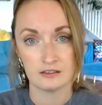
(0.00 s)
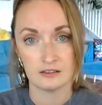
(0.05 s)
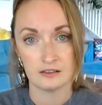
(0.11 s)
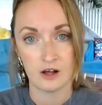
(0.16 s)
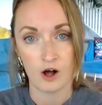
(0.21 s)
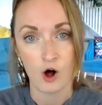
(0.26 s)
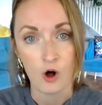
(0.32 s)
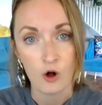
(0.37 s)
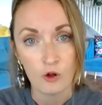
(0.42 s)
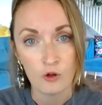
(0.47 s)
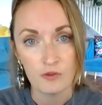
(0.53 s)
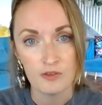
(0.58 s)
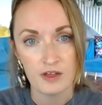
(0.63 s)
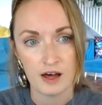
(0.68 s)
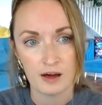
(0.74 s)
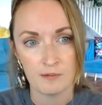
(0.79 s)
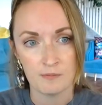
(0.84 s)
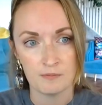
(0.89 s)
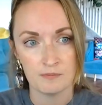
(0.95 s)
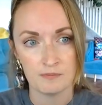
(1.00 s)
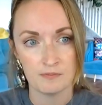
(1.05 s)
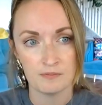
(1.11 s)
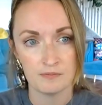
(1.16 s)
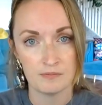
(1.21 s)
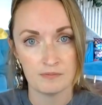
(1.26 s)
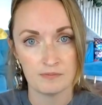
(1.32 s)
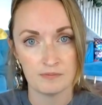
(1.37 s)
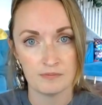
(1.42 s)
hold them,
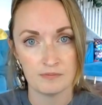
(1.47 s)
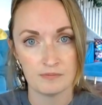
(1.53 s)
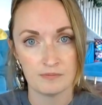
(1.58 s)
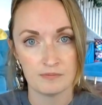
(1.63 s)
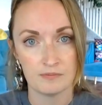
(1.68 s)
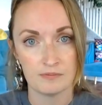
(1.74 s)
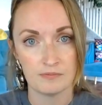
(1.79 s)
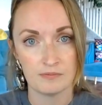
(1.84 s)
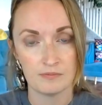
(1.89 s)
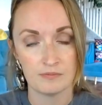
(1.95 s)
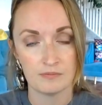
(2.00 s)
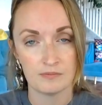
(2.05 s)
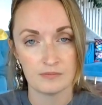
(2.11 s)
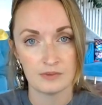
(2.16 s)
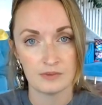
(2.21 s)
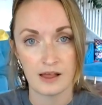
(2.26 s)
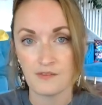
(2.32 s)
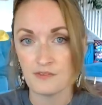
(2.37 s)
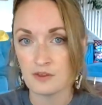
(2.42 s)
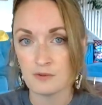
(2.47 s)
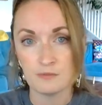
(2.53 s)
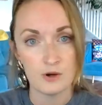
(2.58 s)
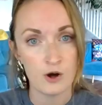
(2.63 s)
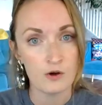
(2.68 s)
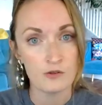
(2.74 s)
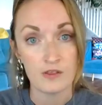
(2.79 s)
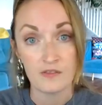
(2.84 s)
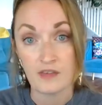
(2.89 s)
let them
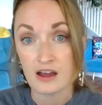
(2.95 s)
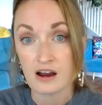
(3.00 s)
know that they